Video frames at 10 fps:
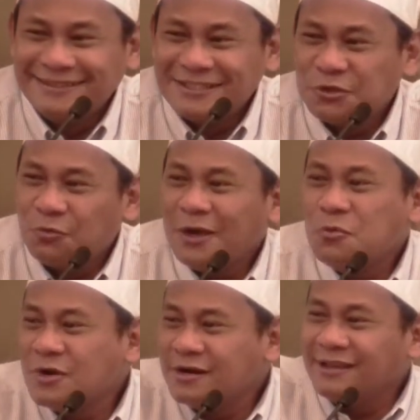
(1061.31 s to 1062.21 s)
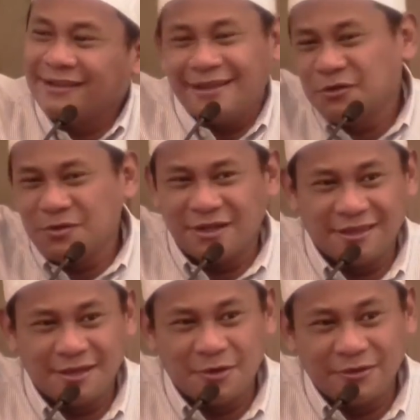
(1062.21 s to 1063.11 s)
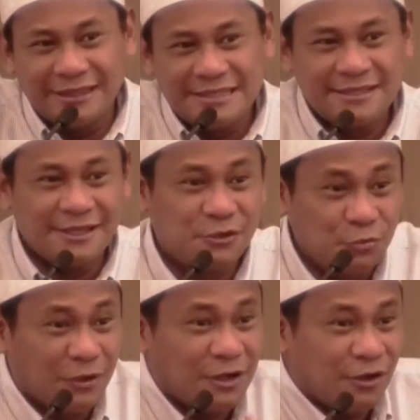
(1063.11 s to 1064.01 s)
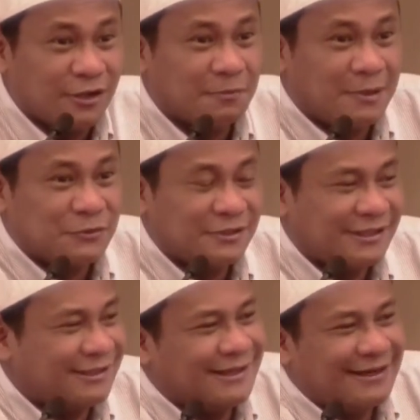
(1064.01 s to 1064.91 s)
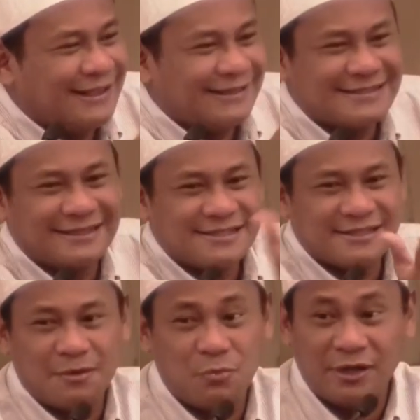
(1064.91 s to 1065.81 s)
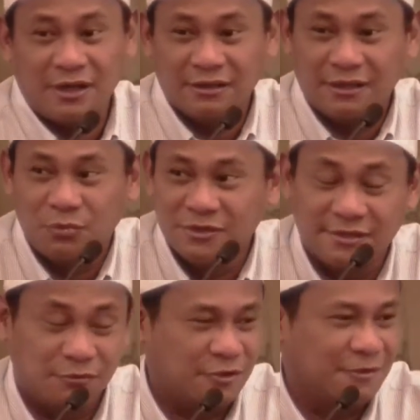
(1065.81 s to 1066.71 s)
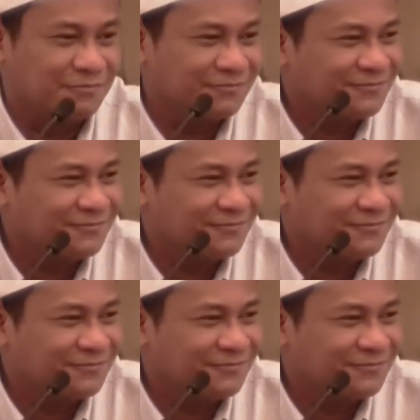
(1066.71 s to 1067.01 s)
So why worry and then do nothing about it? Instead, do a lot about it and then let the signs come when Allah wills it to come.